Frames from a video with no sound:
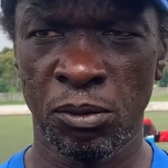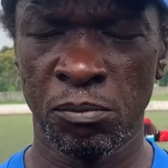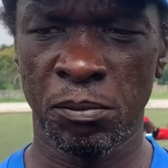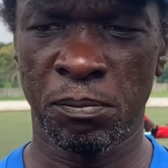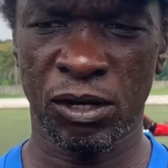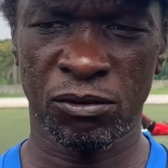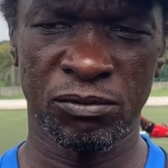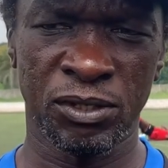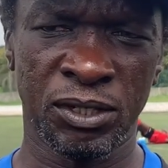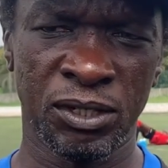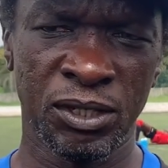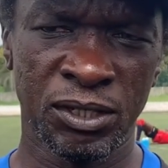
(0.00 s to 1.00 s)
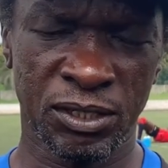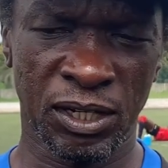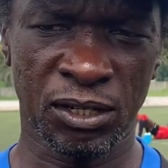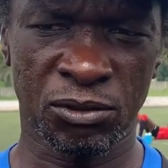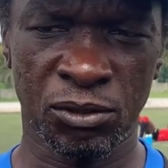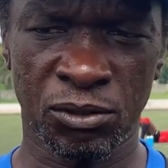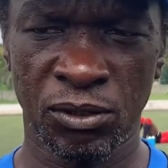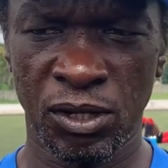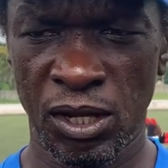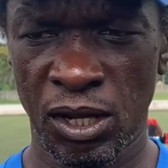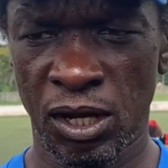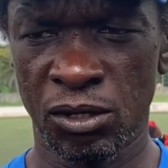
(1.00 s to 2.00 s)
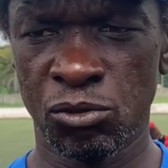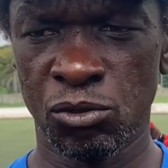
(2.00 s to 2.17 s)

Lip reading: be part of the selection. And